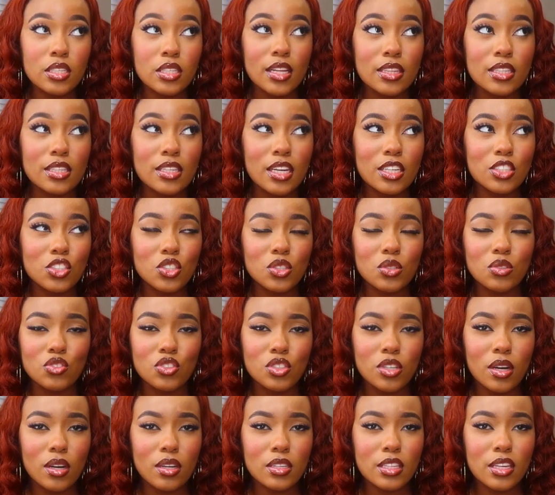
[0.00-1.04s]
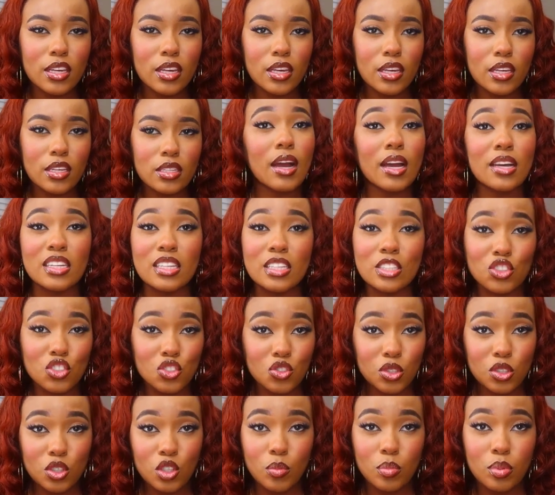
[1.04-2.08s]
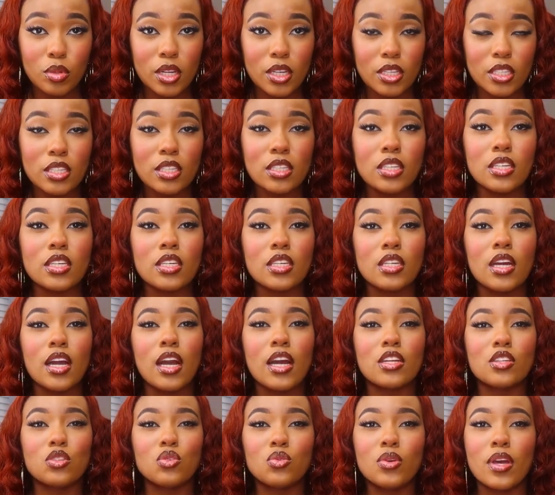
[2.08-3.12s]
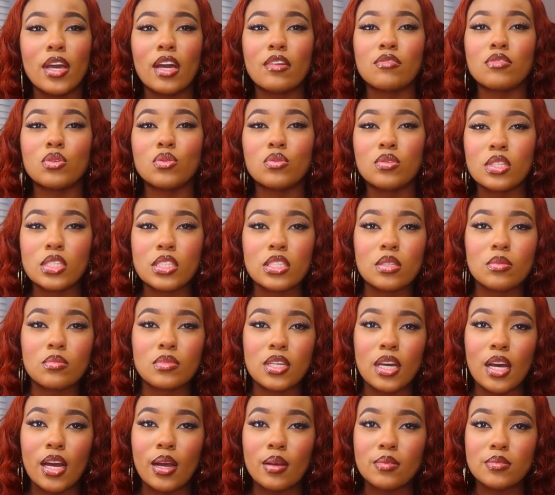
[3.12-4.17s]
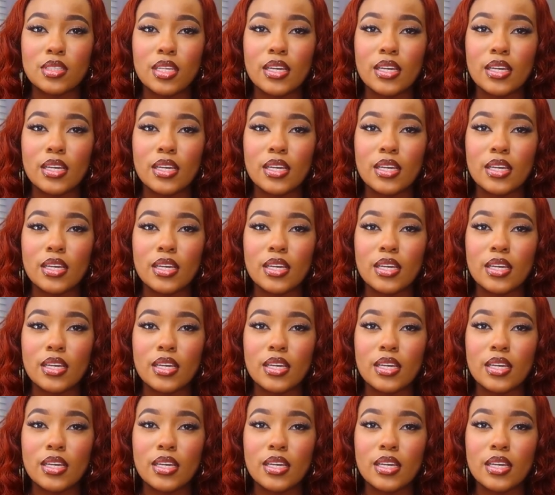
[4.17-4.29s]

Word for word: i think i showed y'all that i didn't struggle plucking it i do have units sometimes